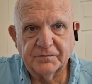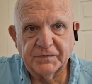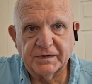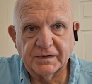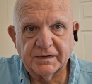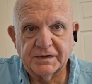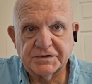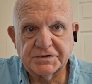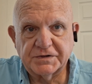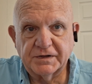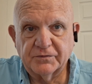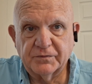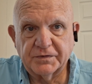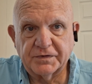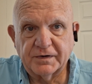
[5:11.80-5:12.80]
the
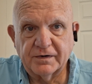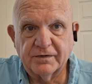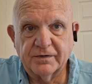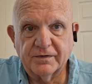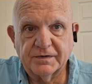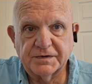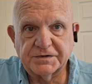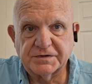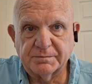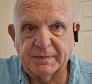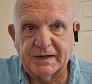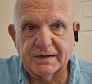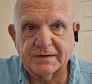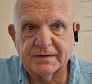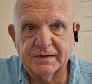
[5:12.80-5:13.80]
listing with her is
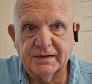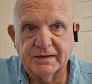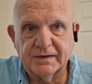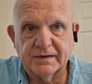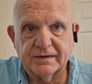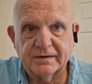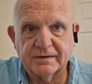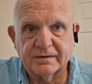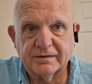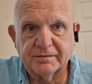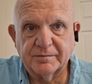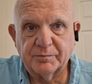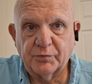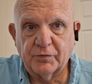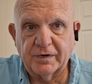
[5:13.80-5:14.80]
about to end
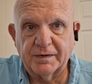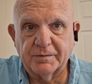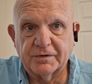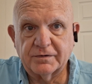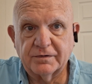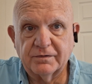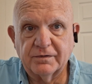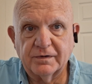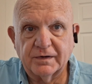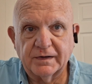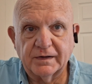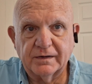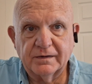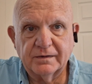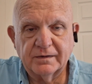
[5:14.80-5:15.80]

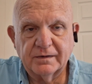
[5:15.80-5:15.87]
prematurely,